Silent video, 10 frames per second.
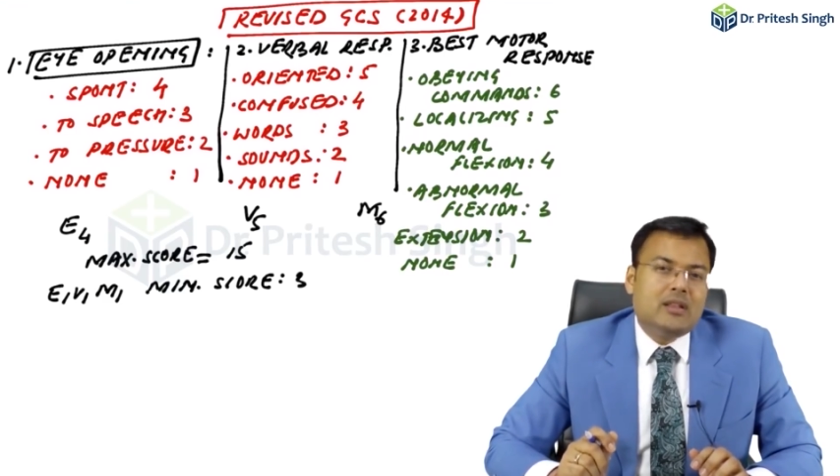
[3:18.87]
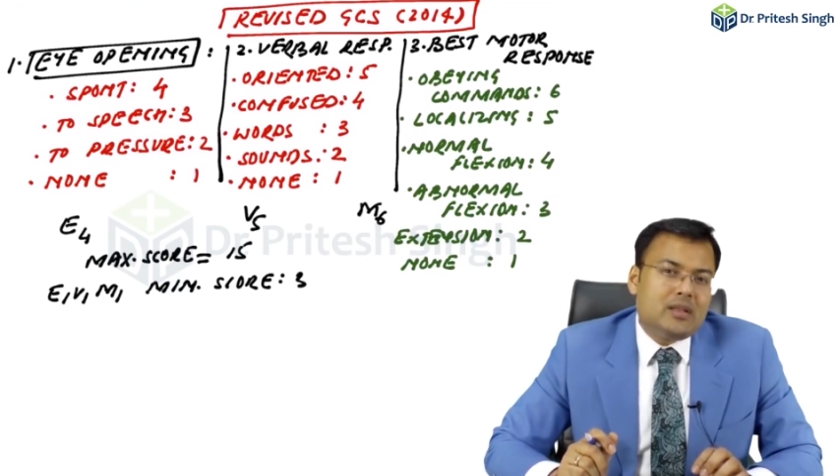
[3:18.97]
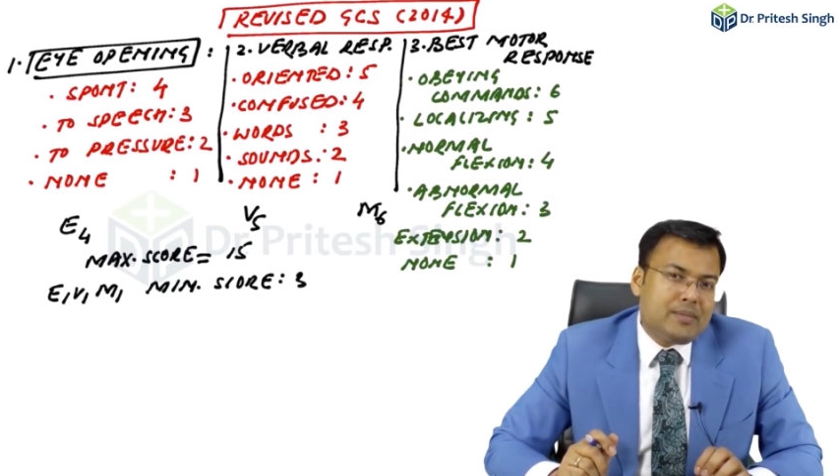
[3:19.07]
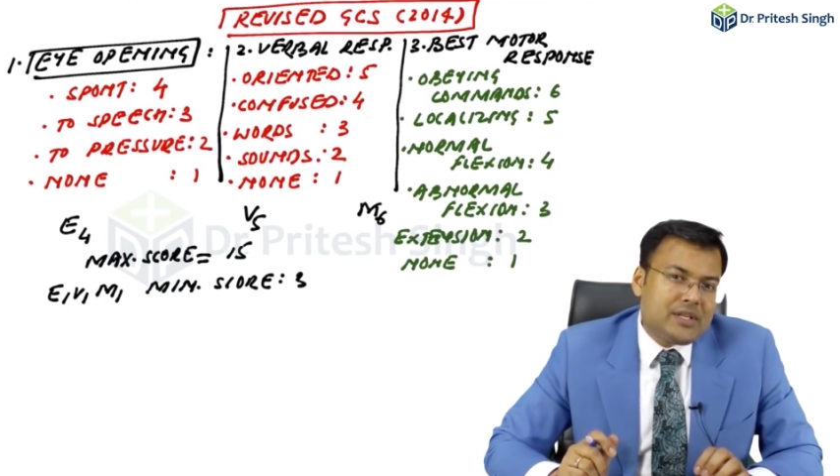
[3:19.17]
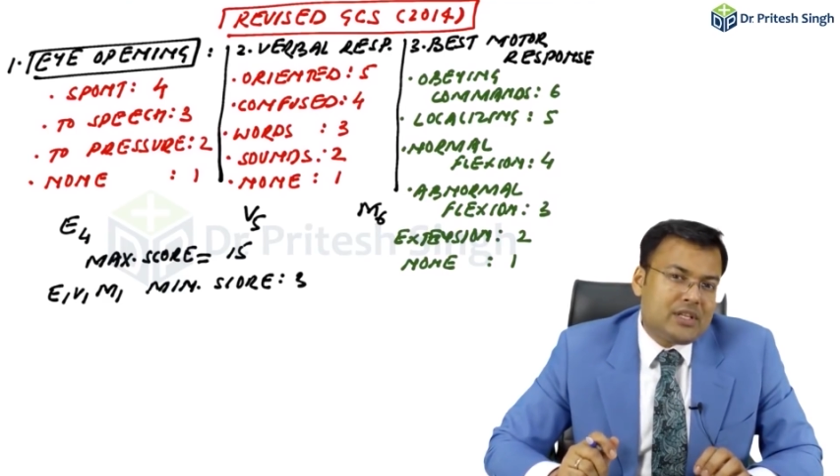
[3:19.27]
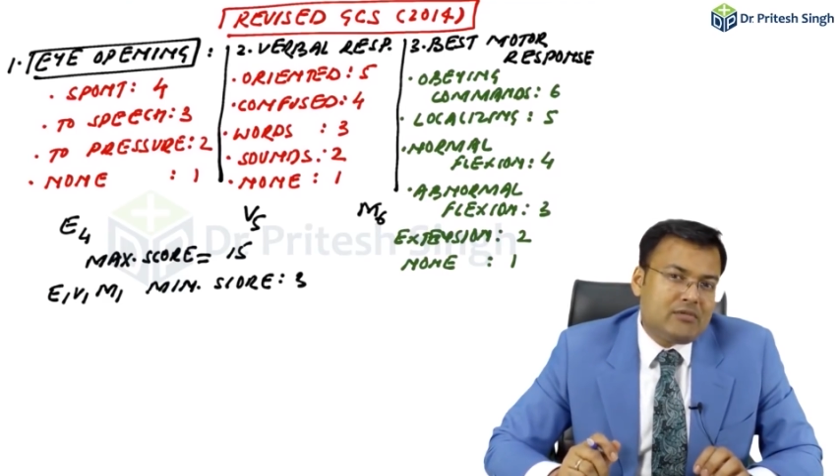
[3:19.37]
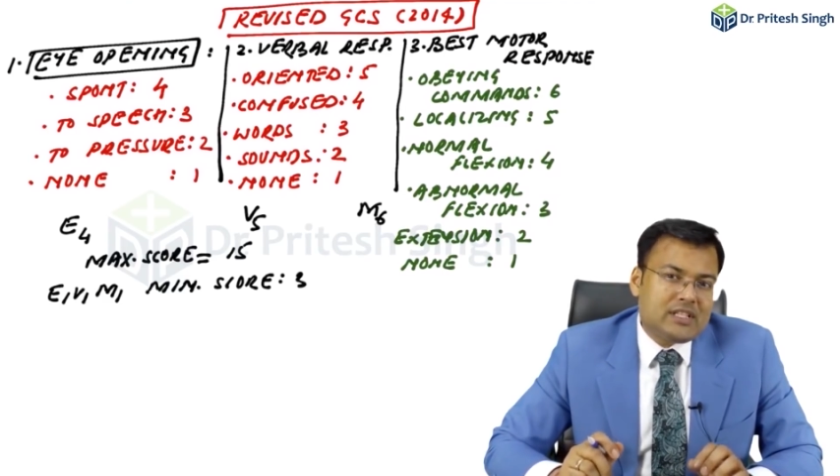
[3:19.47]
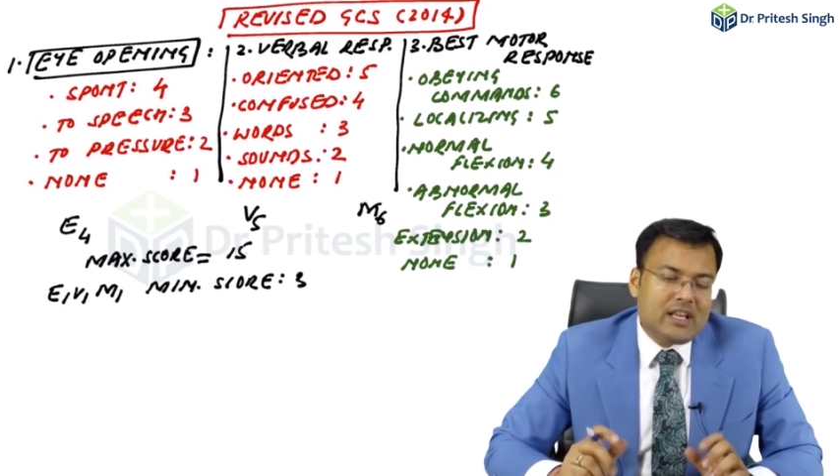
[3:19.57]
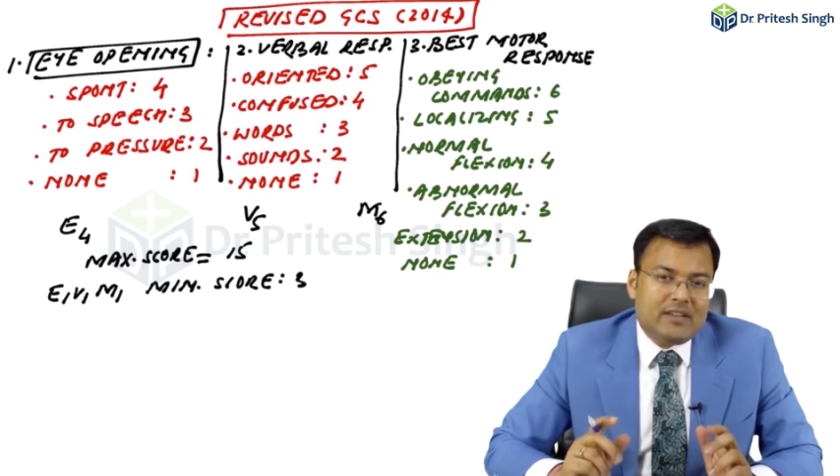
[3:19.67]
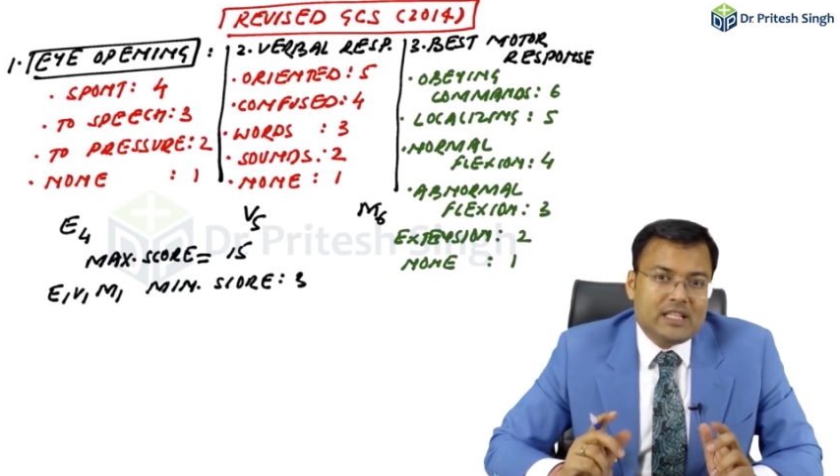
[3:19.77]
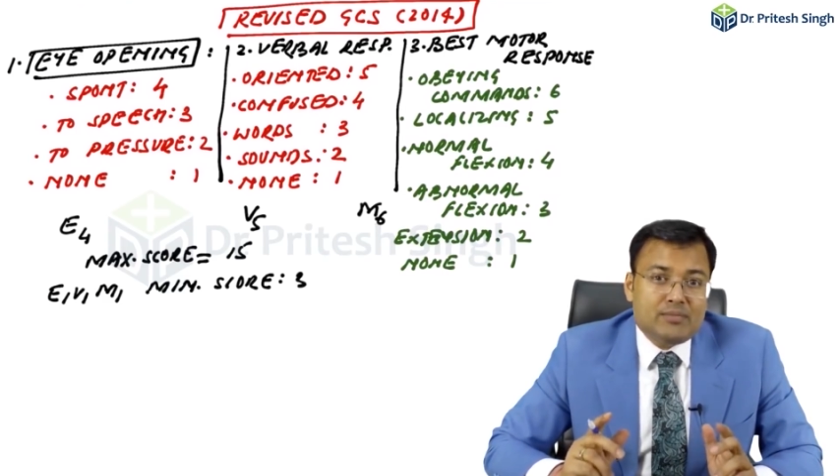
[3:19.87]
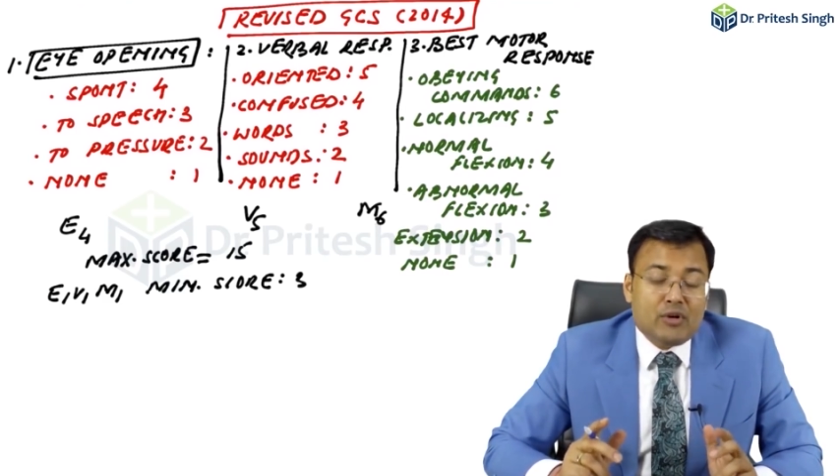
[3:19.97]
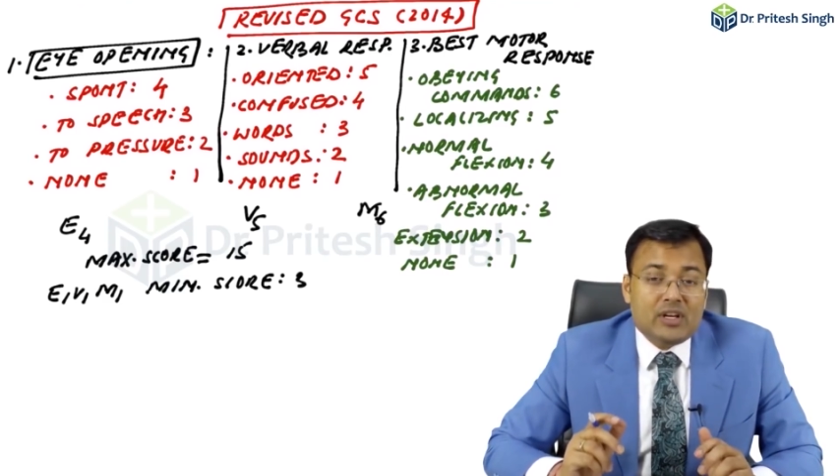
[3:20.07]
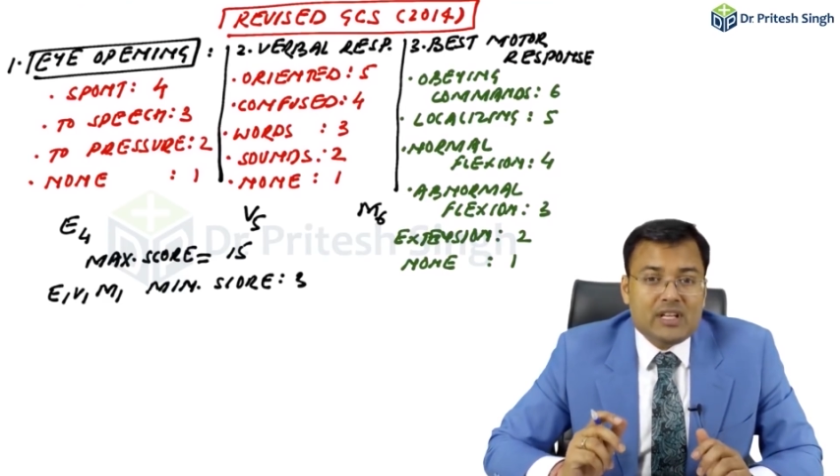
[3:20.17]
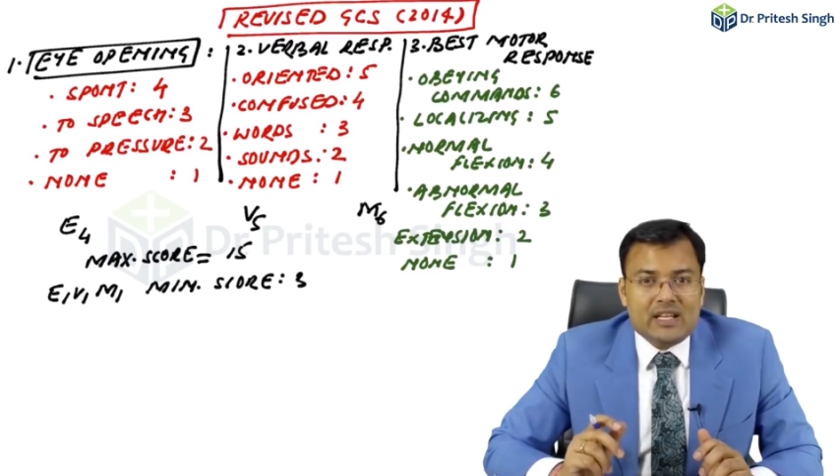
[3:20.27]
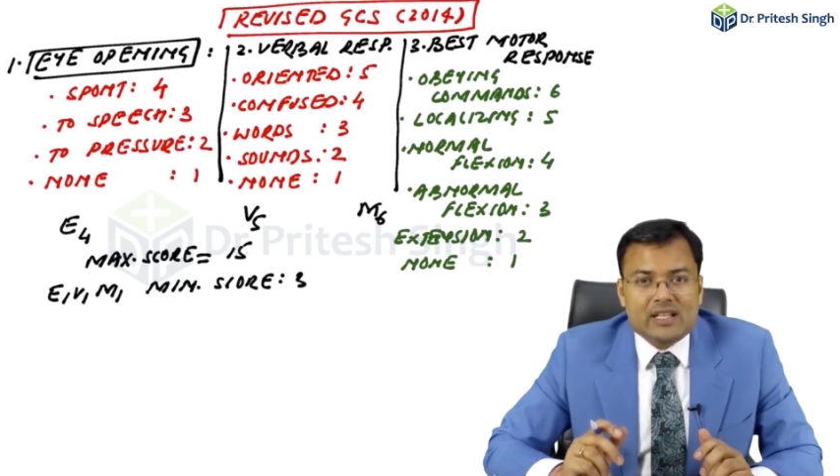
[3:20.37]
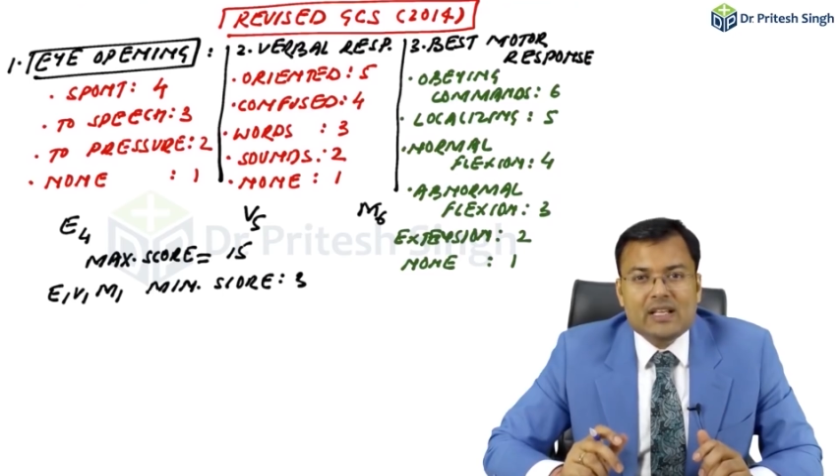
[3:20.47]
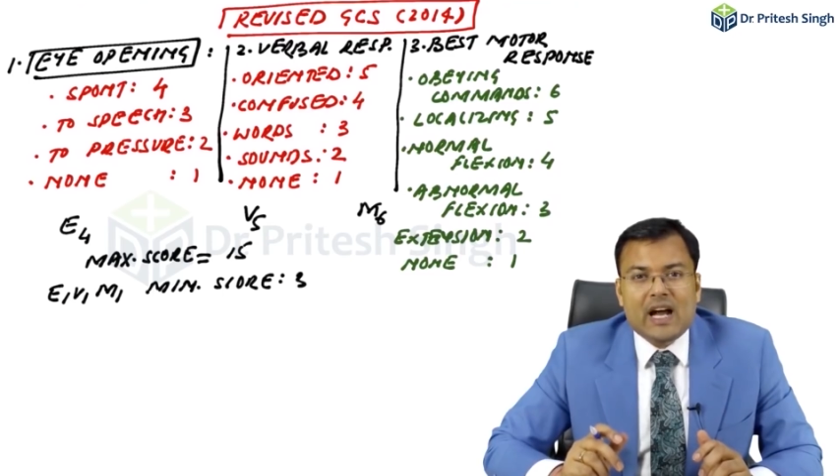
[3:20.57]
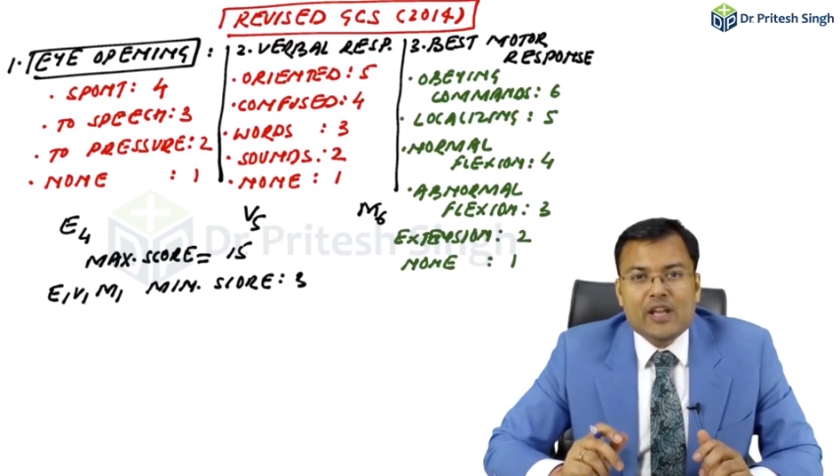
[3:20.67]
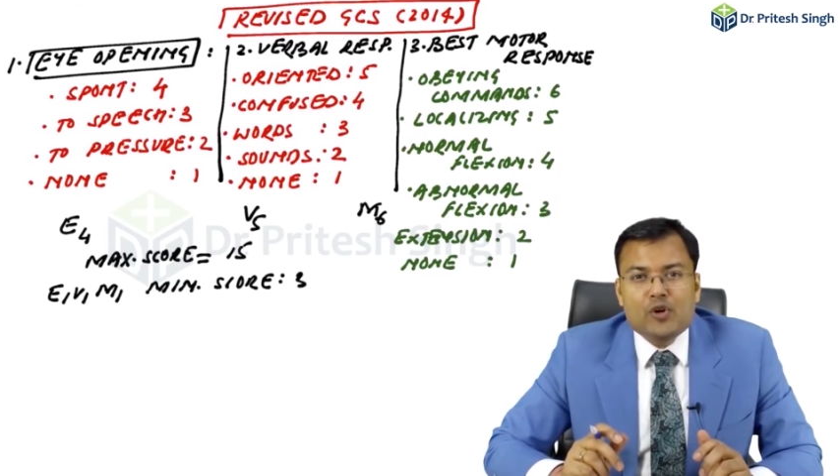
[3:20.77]
the patient was having
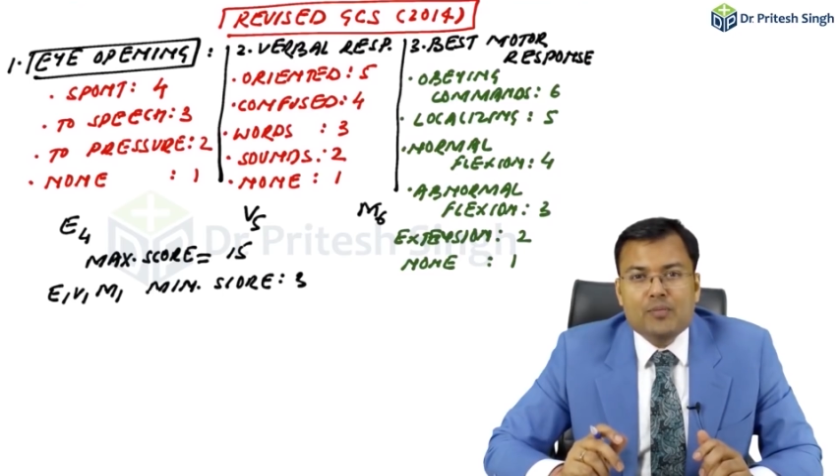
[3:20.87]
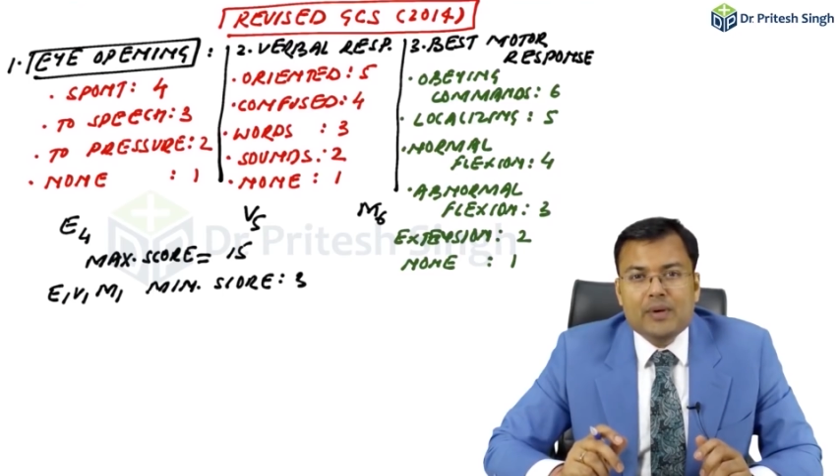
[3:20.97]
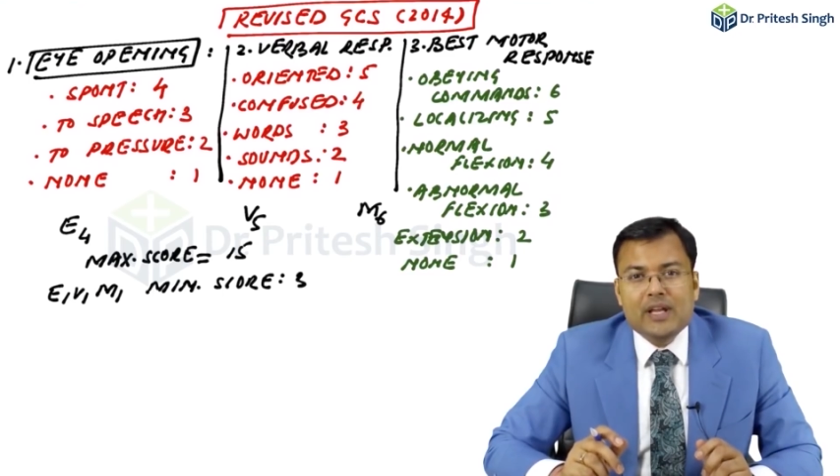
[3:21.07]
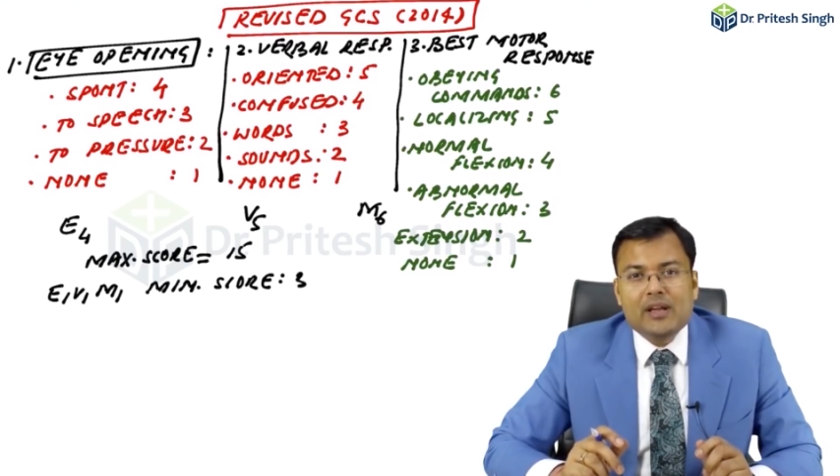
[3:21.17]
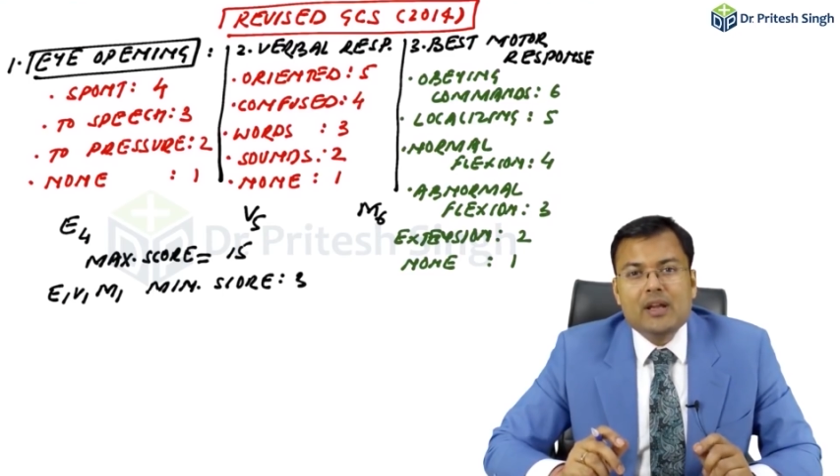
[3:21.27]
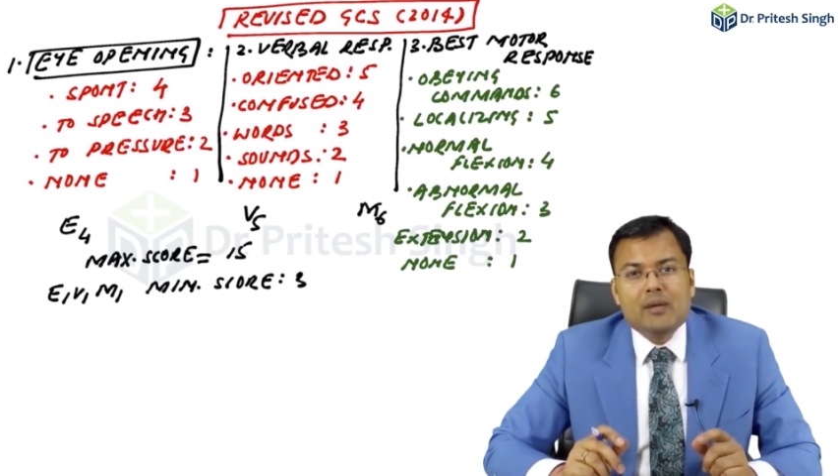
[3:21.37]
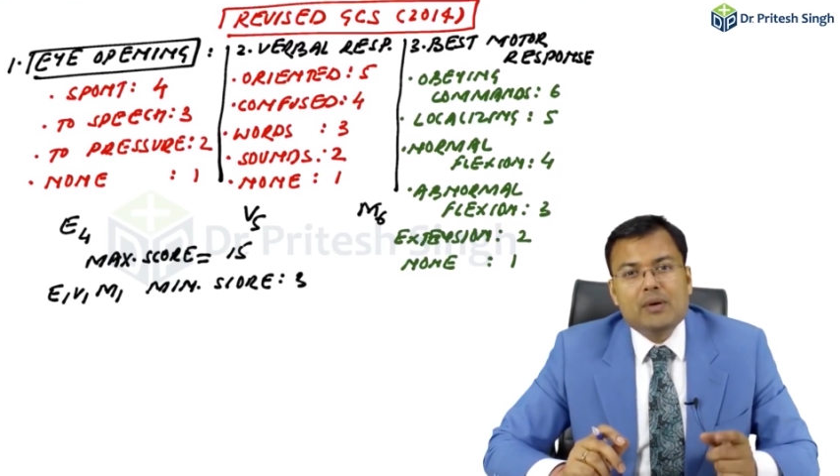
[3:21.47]
spontaneous eye opening,